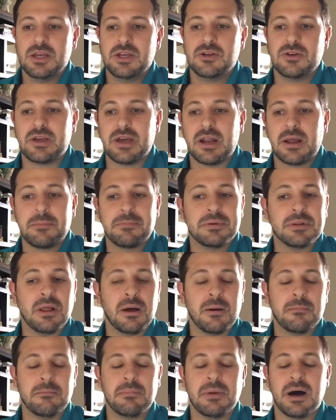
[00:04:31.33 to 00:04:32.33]
You get a
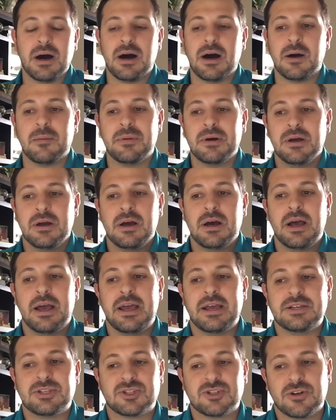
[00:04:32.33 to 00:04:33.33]
plumb bob,
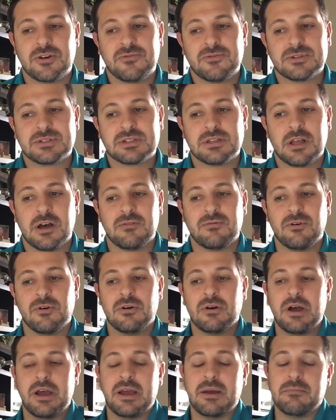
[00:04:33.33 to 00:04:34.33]
a surface
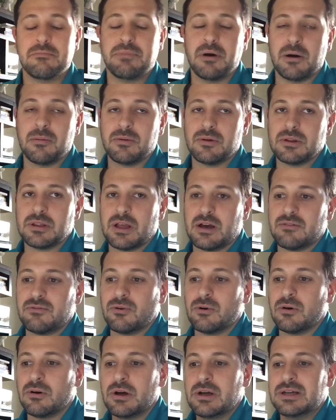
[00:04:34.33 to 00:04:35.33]
level, a bubble
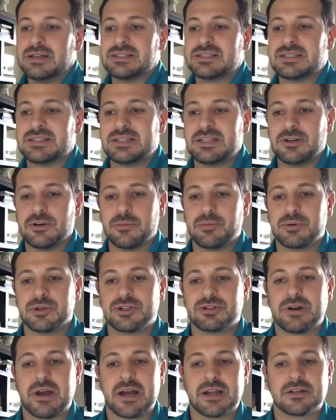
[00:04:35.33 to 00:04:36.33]
level, steel
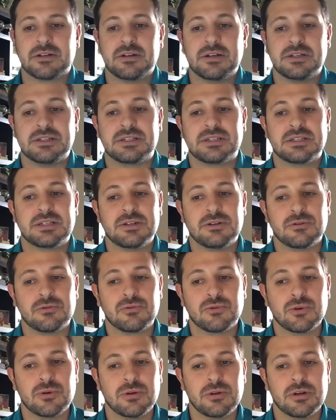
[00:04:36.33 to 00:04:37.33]
protractor, and a steel
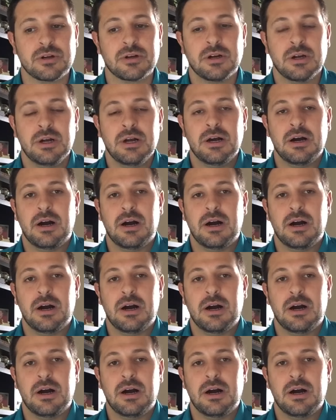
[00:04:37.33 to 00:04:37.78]
ruler.